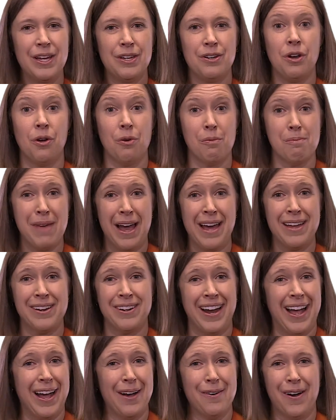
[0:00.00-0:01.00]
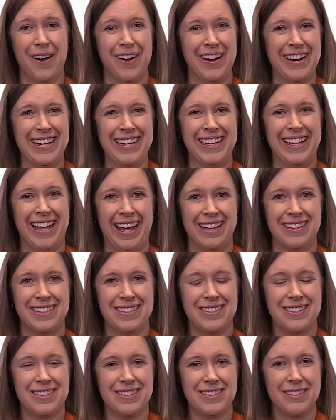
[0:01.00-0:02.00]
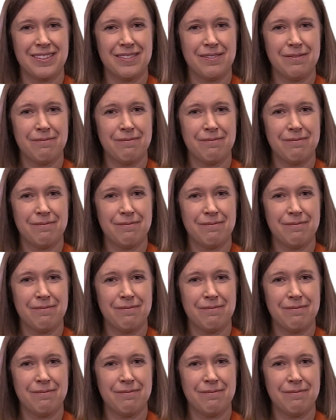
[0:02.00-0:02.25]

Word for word: no matter how hard it gets.